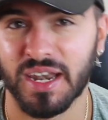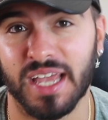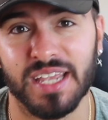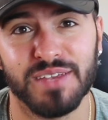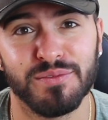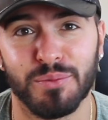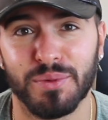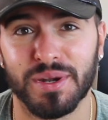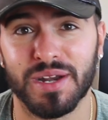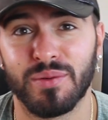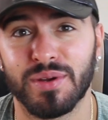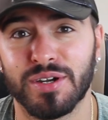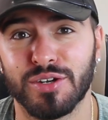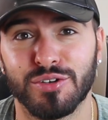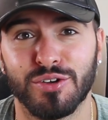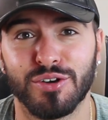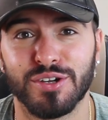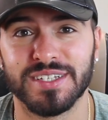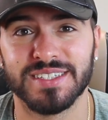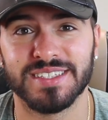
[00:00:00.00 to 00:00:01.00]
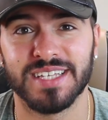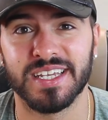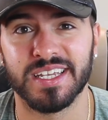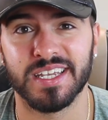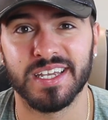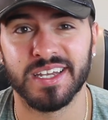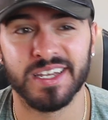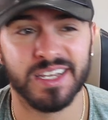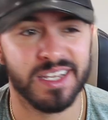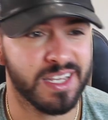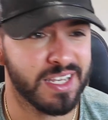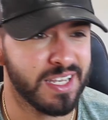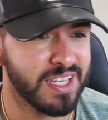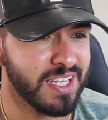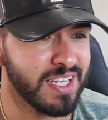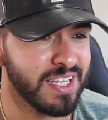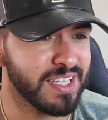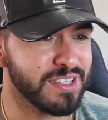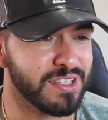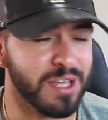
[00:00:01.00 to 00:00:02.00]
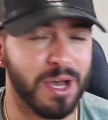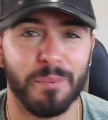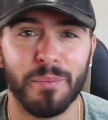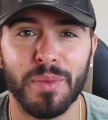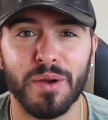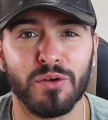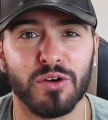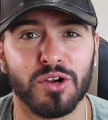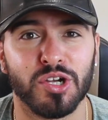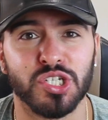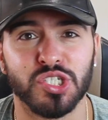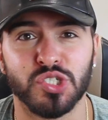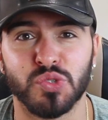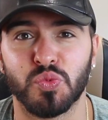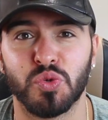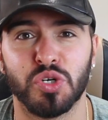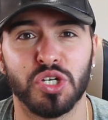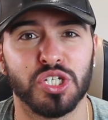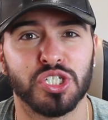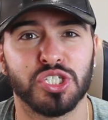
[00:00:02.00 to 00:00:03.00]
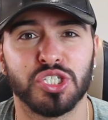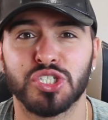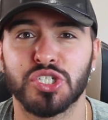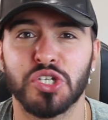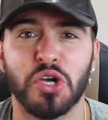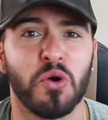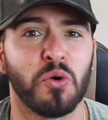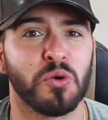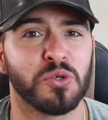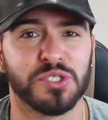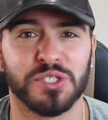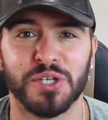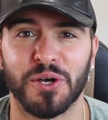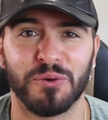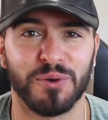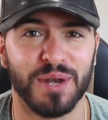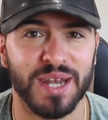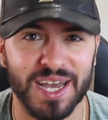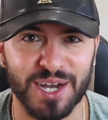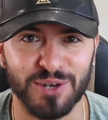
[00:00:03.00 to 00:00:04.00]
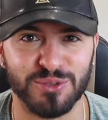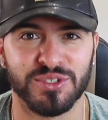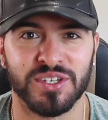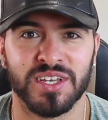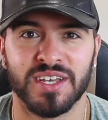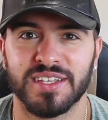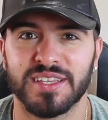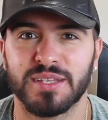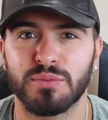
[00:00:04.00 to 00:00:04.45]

Like even when I went on holiday, yeah, the Americans were so loud.